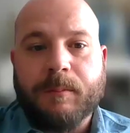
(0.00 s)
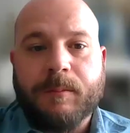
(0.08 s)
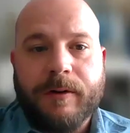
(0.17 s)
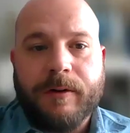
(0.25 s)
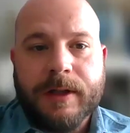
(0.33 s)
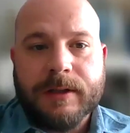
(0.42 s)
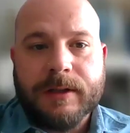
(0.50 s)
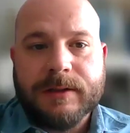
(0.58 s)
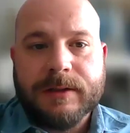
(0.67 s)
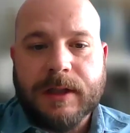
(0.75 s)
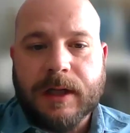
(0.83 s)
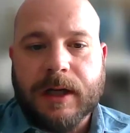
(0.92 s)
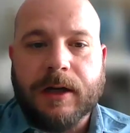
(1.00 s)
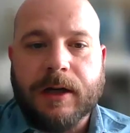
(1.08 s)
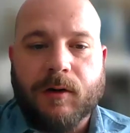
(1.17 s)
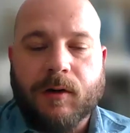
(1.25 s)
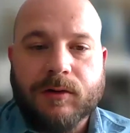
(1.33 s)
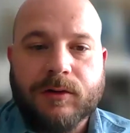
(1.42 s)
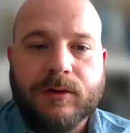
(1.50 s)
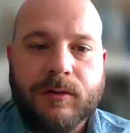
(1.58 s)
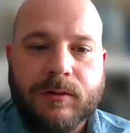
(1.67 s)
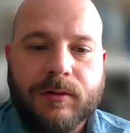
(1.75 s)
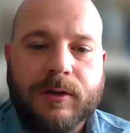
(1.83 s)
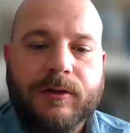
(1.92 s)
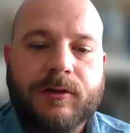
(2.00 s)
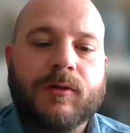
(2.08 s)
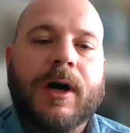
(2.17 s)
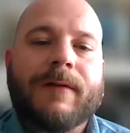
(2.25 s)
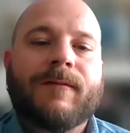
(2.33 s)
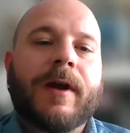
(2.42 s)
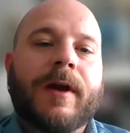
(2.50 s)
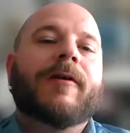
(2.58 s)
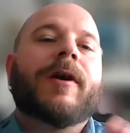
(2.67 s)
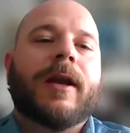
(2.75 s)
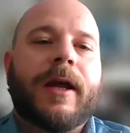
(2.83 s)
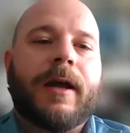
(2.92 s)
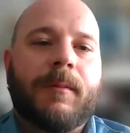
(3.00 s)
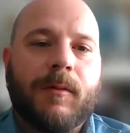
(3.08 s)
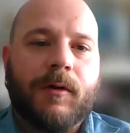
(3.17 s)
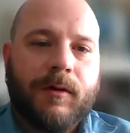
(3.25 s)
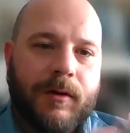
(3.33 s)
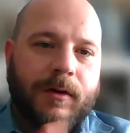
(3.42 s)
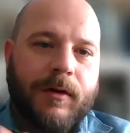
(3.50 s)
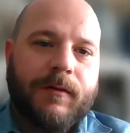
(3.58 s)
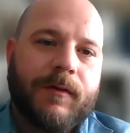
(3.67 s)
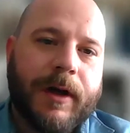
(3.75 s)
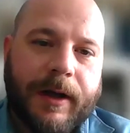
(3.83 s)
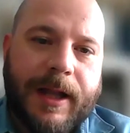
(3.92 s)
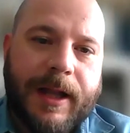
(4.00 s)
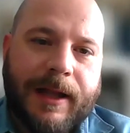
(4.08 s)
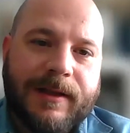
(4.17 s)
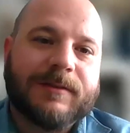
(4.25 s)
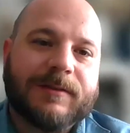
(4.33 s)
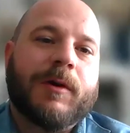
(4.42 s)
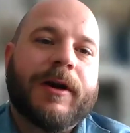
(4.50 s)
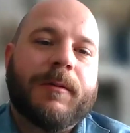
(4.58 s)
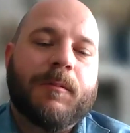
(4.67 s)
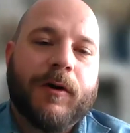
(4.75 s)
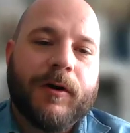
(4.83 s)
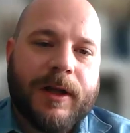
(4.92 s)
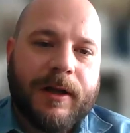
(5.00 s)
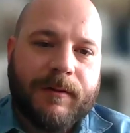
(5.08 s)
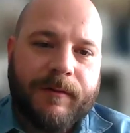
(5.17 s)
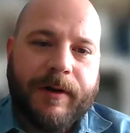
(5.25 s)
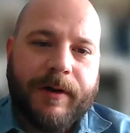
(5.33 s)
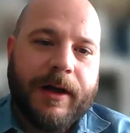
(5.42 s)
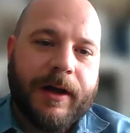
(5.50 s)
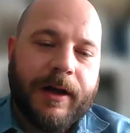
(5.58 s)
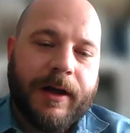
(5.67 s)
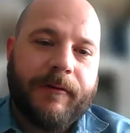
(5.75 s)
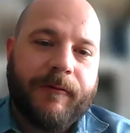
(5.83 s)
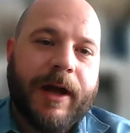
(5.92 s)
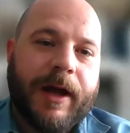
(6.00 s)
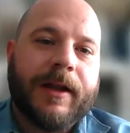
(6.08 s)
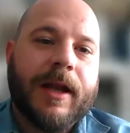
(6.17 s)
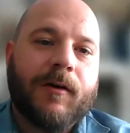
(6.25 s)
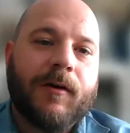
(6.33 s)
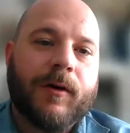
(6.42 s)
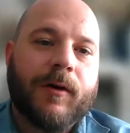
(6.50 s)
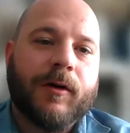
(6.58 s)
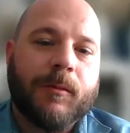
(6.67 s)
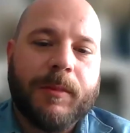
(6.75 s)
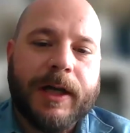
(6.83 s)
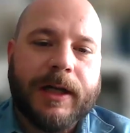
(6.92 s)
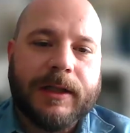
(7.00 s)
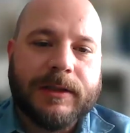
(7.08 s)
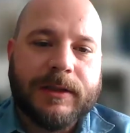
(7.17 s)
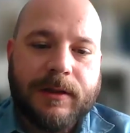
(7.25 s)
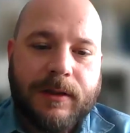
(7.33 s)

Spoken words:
projects, and also you have the green label. That is very important right now for companies